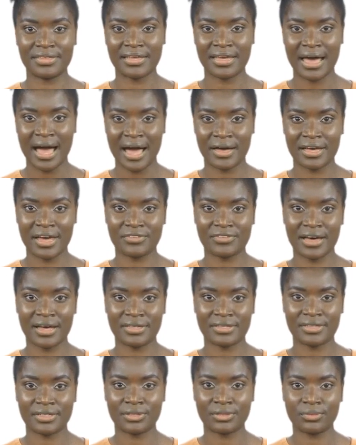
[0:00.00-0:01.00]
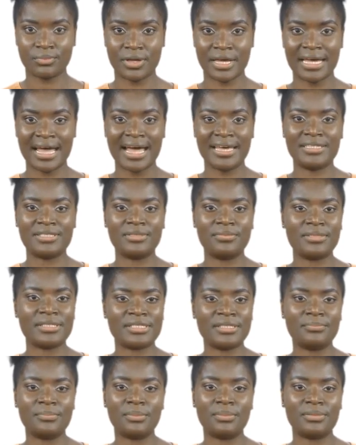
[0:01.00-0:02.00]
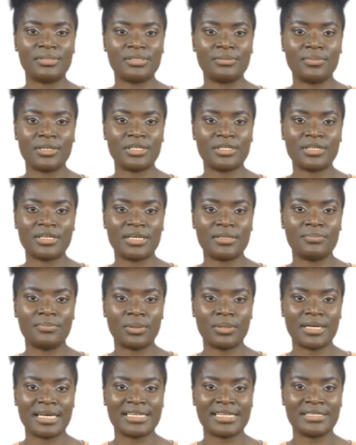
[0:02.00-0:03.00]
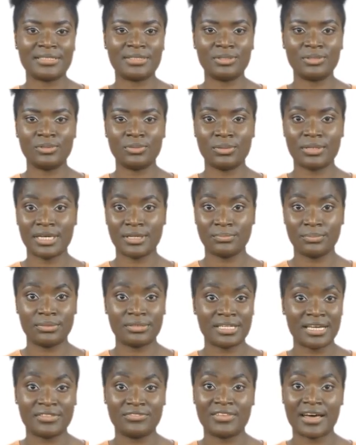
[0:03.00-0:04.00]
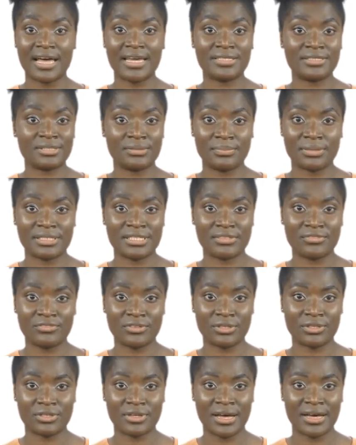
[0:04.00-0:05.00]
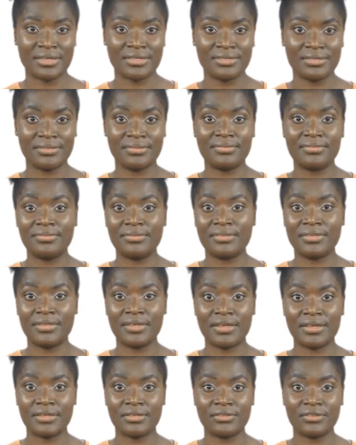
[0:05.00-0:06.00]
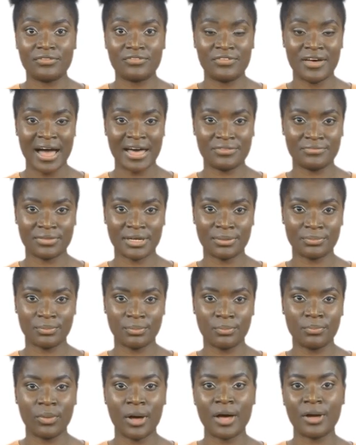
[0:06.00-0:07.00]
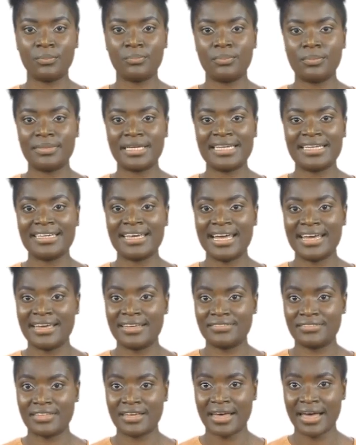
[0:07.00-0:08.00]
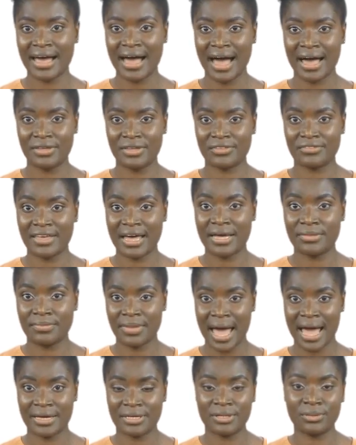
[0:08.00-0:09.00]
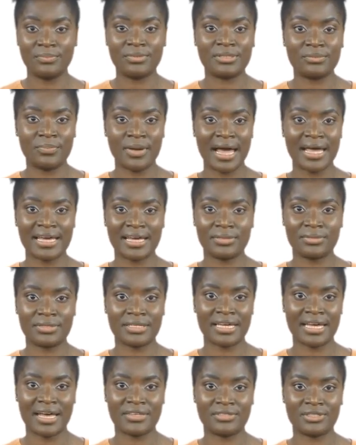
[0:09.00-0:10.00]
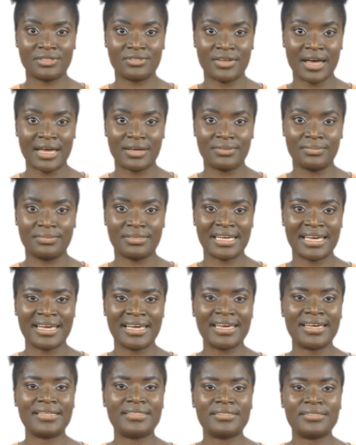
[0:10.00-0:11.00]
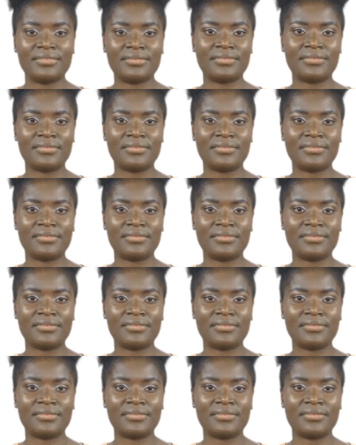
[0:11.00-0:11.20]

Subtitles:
However, you are next to a small switch, you can pull it and the trolley will divert to a different track. The 5 people will be saved, however a man who is working on the other track will be hit.